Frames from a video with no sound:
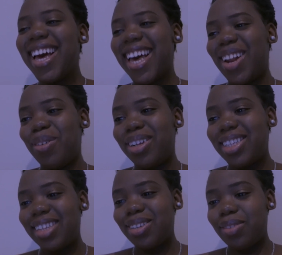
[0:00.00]
And I want to
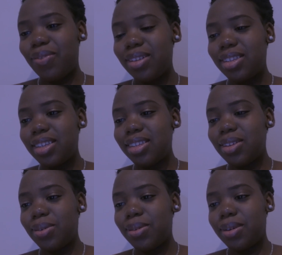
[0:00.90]
test out the filters.
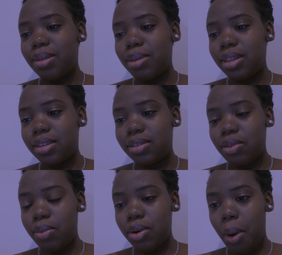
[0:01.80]
Hold on, let me just
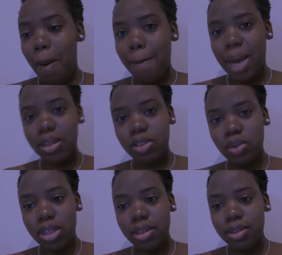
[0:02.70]
screen record my
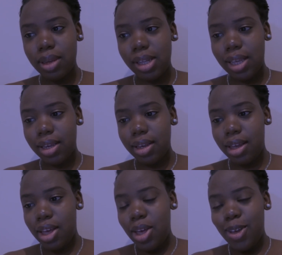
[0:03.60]
screen so I can like
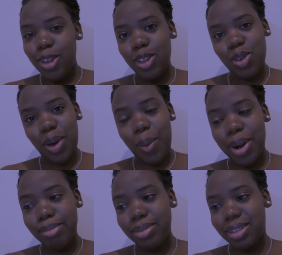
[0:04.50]
show y'all what
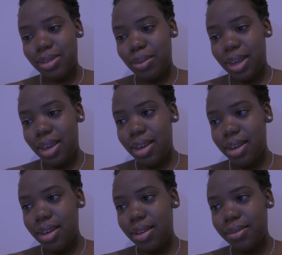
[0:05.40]
I'm doing.